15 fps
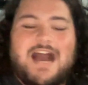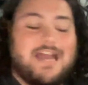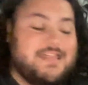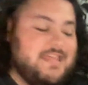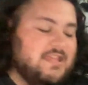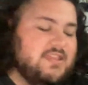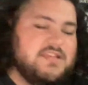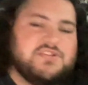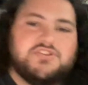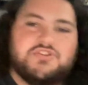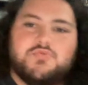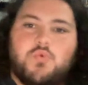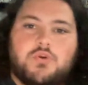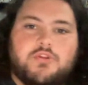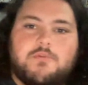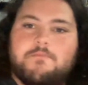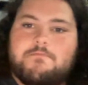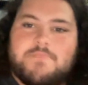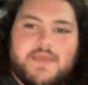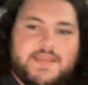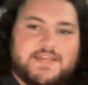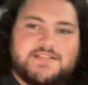I think this is one of the
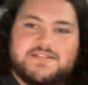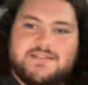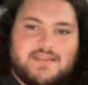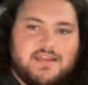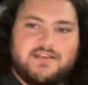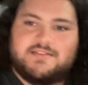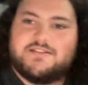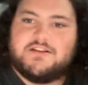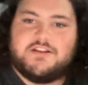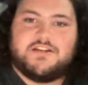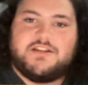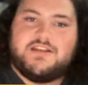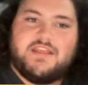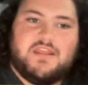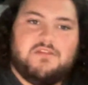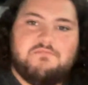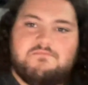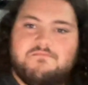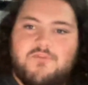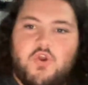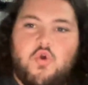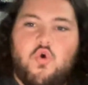biggest things they're going to need.
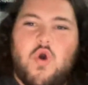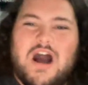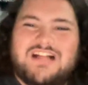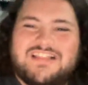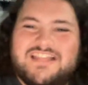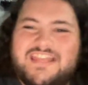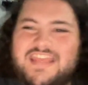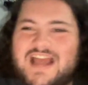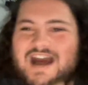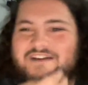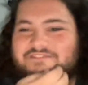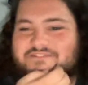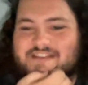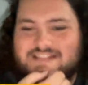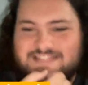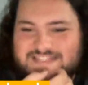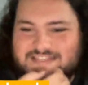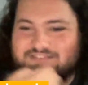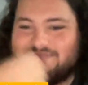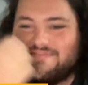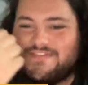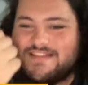Quality
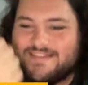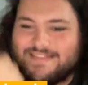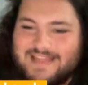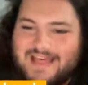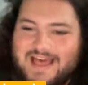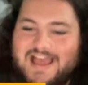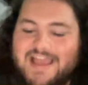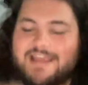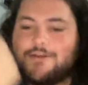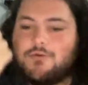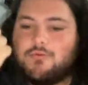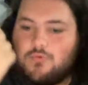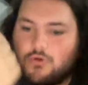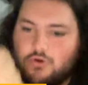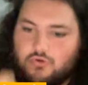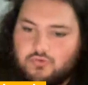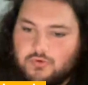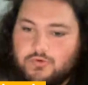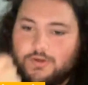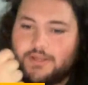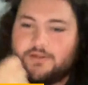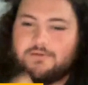offensive line
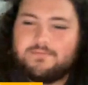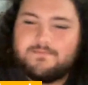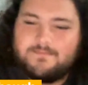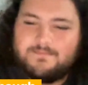recruiting.